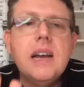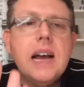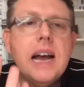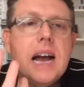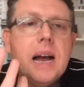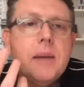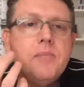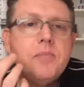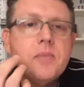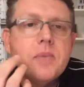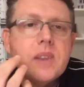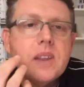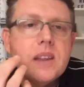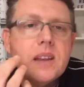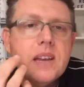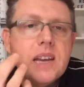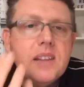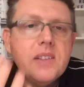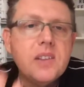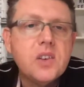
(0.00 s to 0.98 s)
In
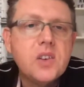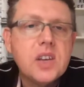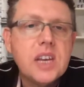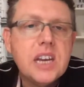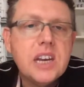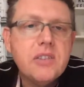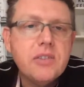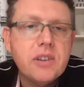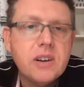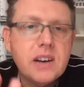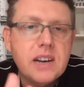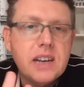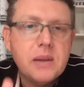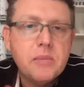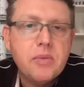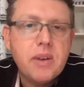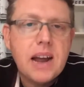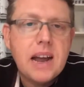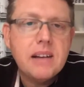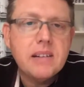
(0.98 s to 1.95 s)
The Secret, Lee
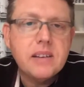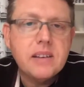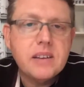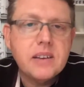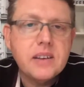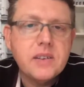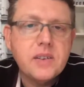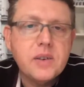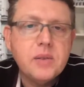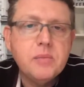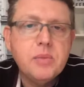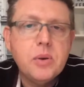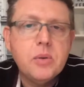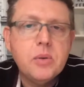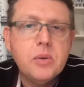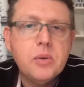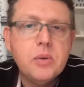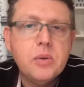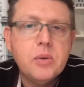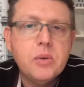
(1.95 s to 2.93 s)
Brower says it's
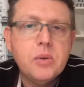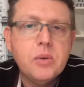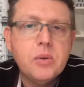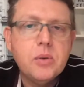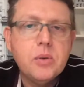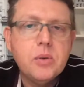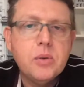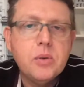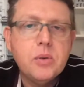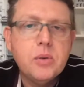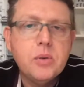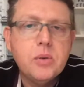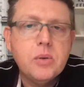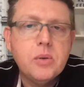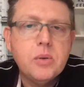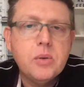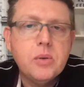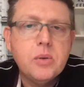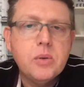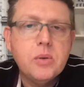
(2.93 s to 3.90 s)
important to have an attitude of
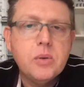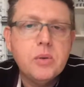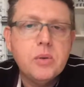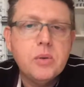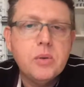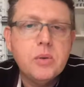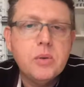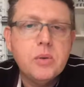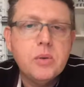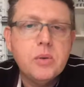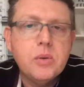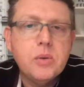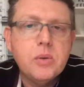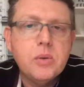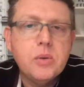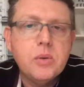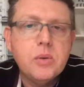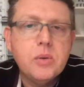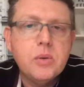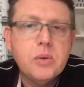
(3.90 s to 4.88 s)
gratitude.
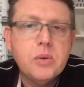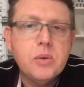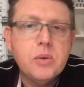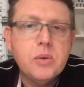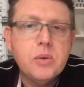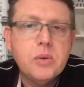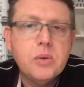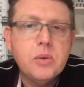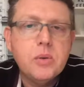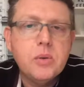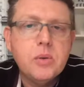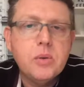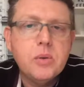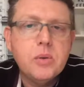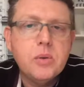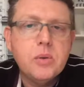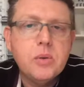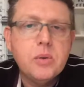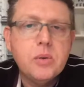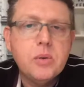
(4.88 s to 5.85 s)

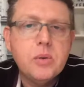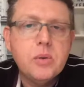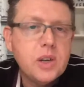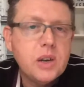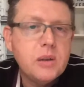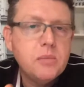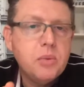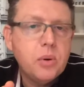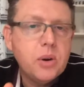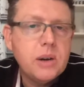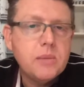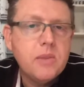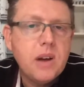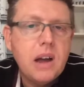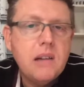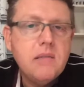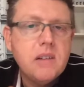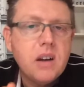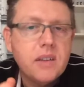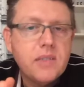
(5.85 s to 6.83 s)
But up to a certain point in
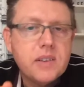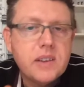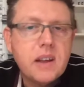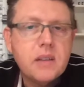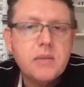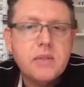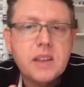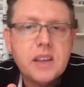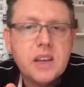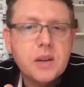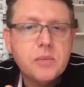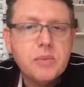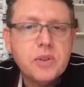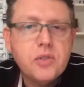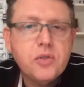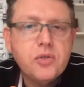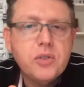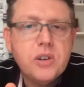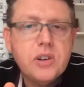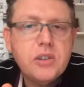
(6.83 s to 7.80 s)
my own life, I don't think I've
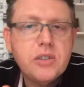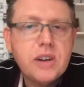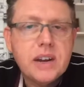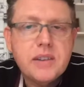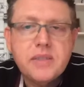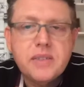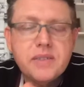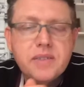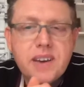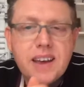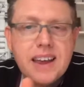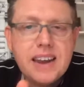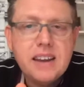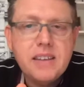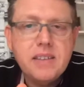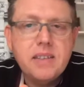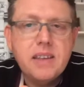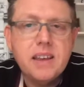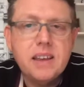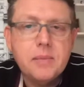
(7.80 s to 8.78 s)
been truly grateful for
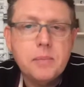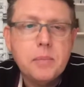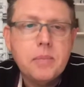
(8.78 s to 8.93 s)
anything.